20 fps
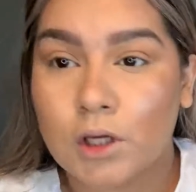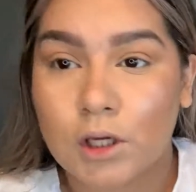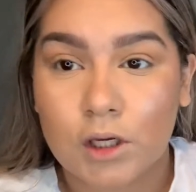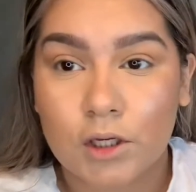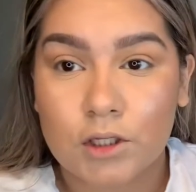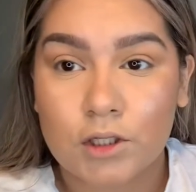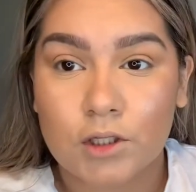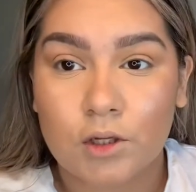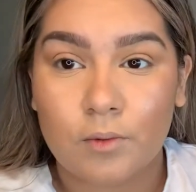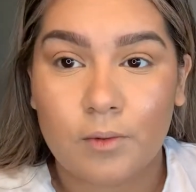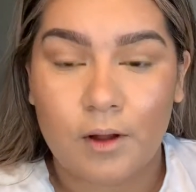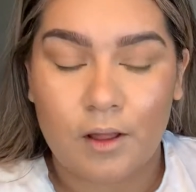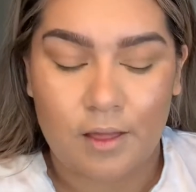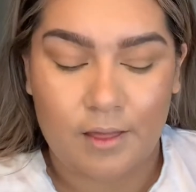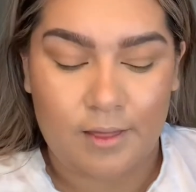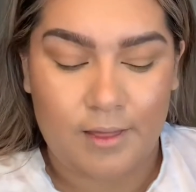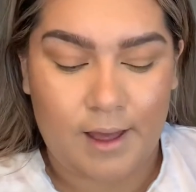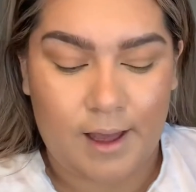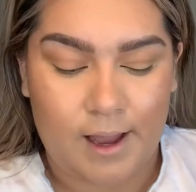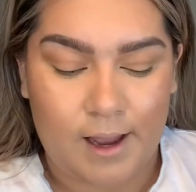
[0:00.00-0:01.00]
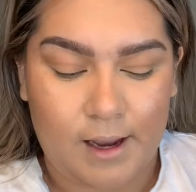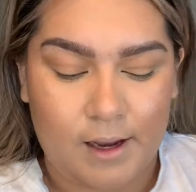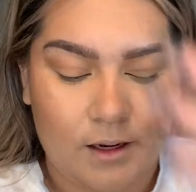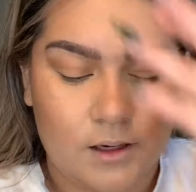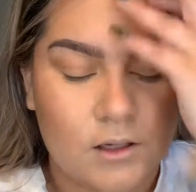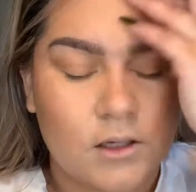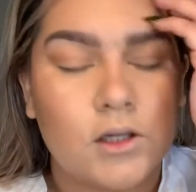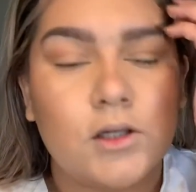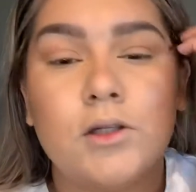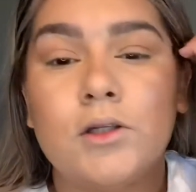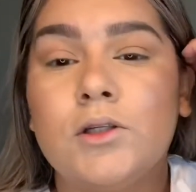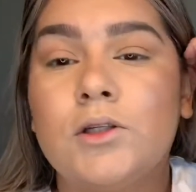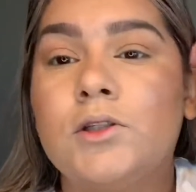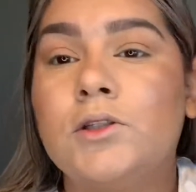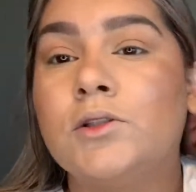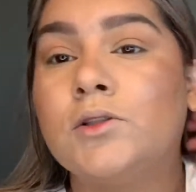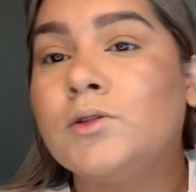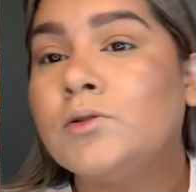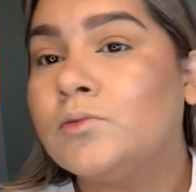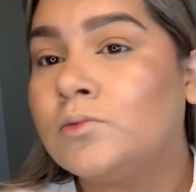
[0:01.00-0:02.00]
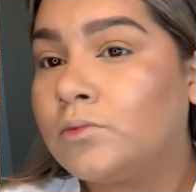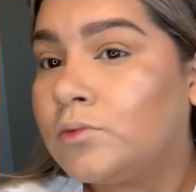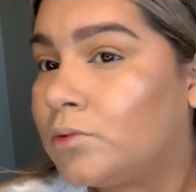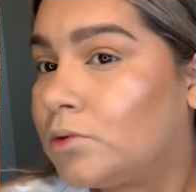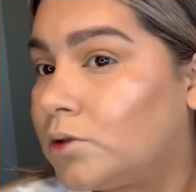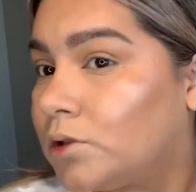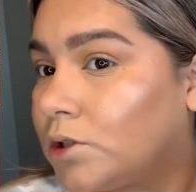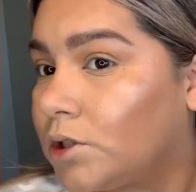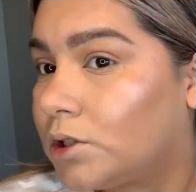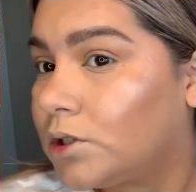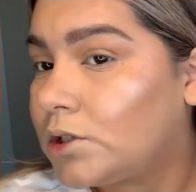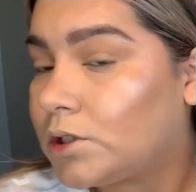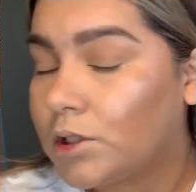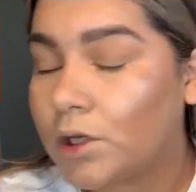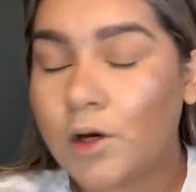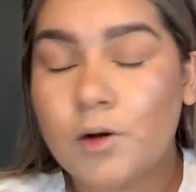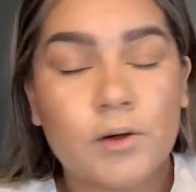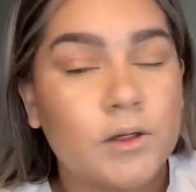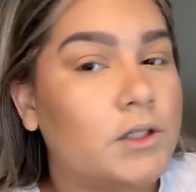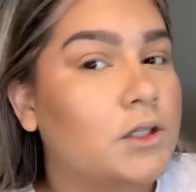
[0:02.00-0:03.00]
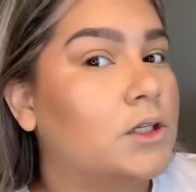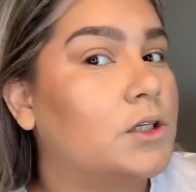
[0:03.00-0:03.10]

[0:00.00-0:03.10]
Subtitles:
Okay, so while that soaks